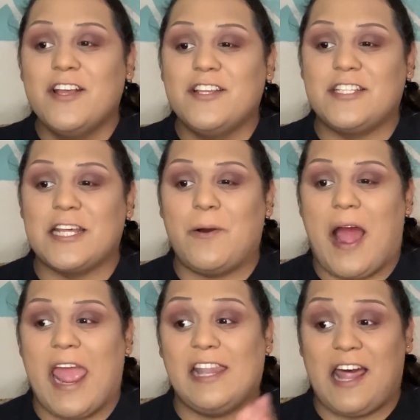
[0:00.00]
So
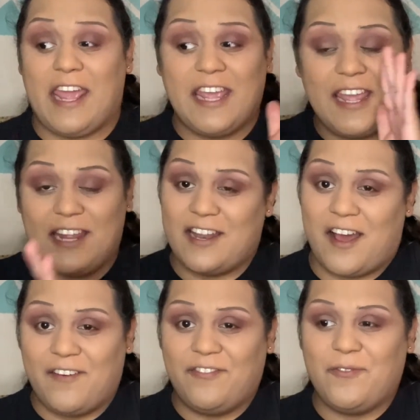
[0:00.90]
I like it
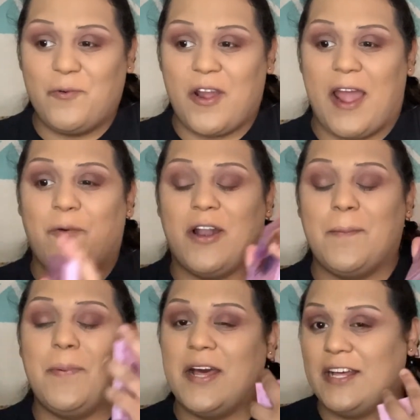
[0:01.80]
enough where I want to
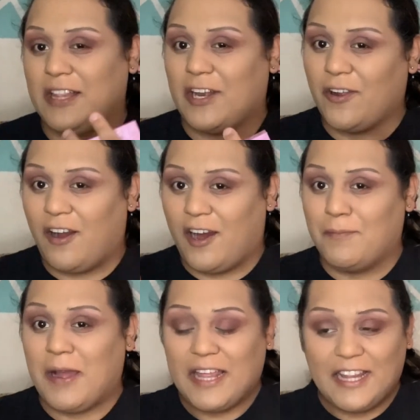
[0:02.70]
put a glitter
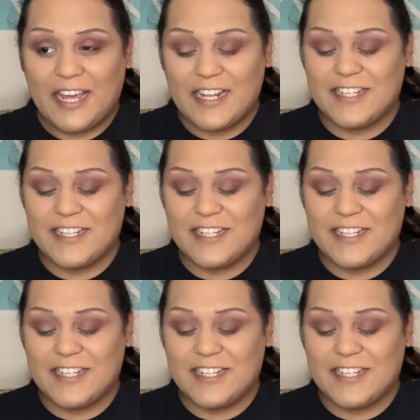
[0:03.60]
on my lid.